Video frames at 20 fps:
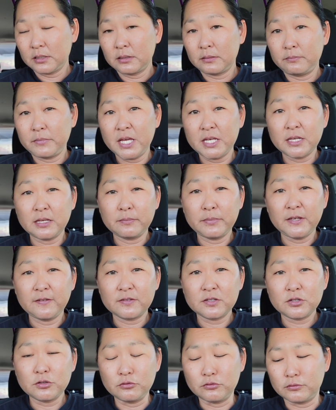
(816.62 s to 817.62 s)
making beef
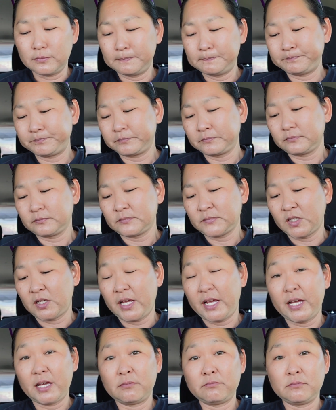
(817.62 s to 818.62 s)
stew.
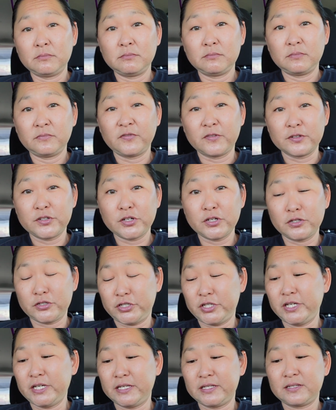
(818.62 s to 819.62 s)
And for sure
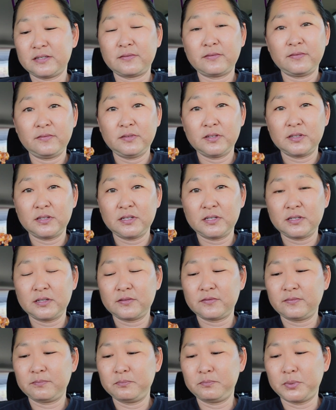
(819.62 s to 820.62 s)
she is. This
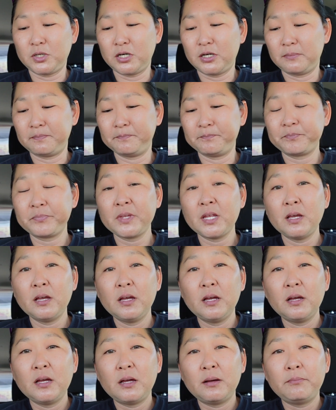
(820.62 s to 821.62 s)
is bomb.
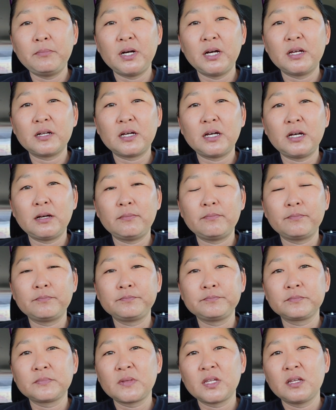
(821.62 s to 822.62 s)
But
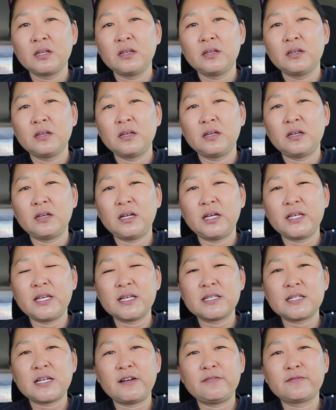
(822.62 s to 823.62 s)
I
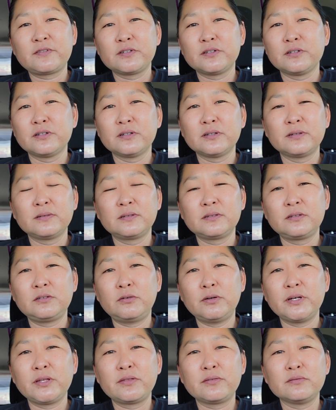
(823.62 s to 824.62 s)
guess after
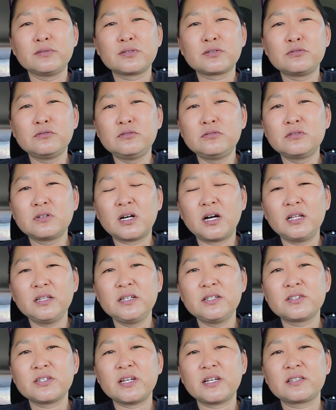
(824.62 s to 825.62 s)
going through school,
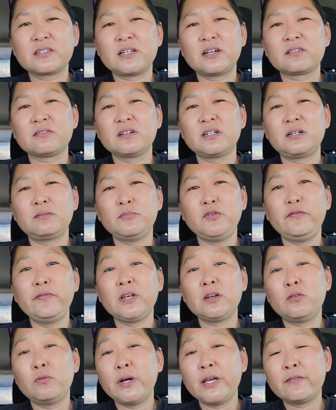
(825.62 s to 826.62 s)
college, etc.,
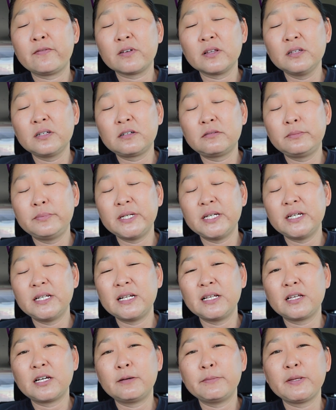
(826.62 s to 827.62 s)
moving away for a little bit
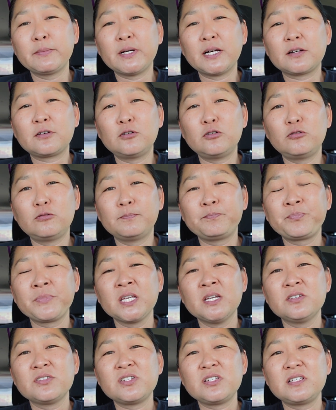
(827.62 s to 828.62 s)
and coming back home,
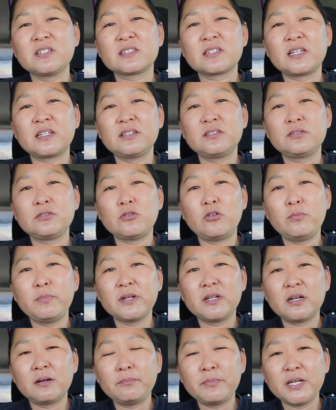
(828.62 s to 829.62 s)
she decided to
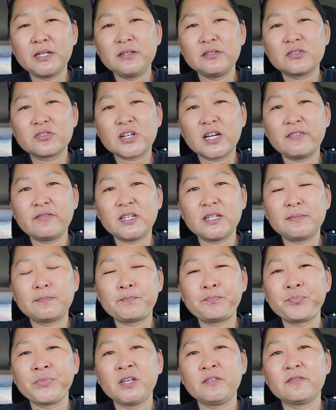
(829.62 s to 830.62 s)
open up Penny's Drive-In.
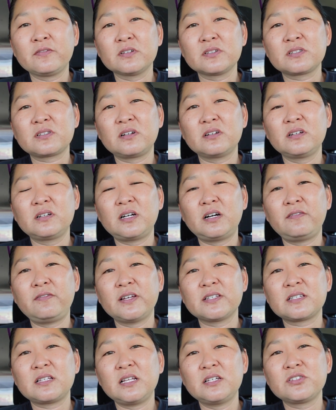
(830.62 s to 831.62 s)
First started off
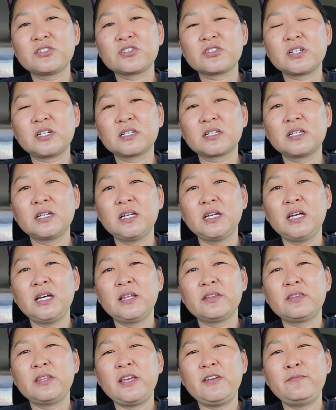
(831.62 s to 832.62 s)
as a lunch truck.
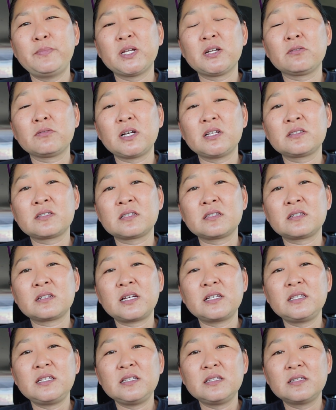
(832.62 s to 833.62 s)
They've been around since
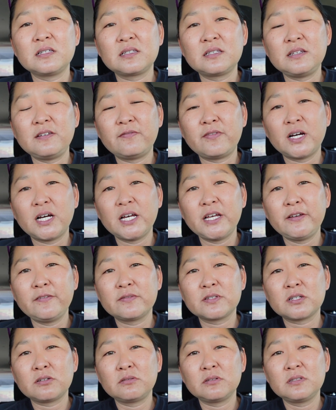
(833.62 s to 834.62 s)
1965,
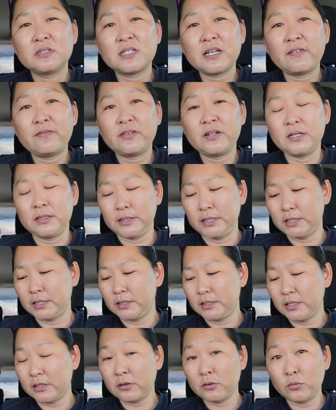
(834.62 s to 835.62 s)
so definitely
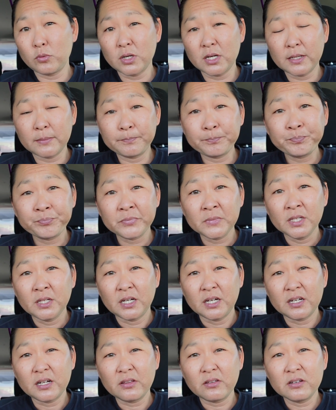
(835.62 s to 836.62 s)
another one,
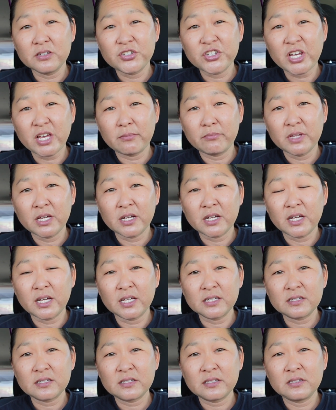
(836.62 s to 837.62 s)
another gem that
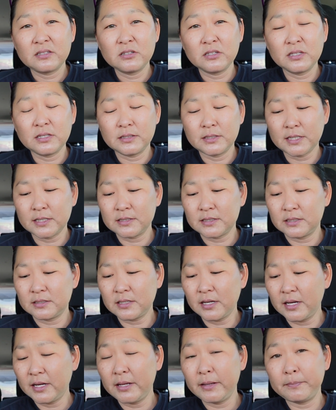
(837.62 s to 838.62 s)
has stood the test of
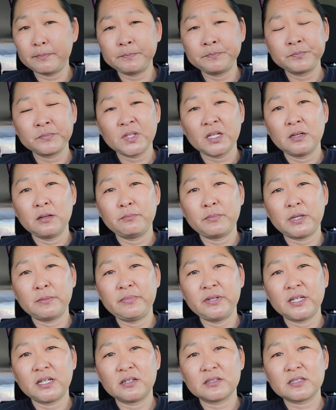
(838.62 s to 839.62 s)
time,
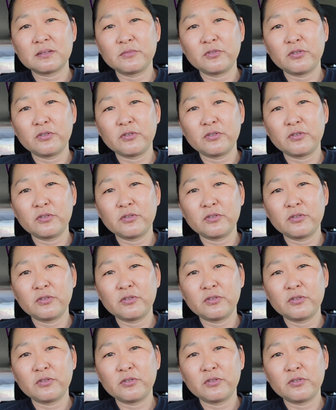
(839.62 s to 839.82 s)
pumping out some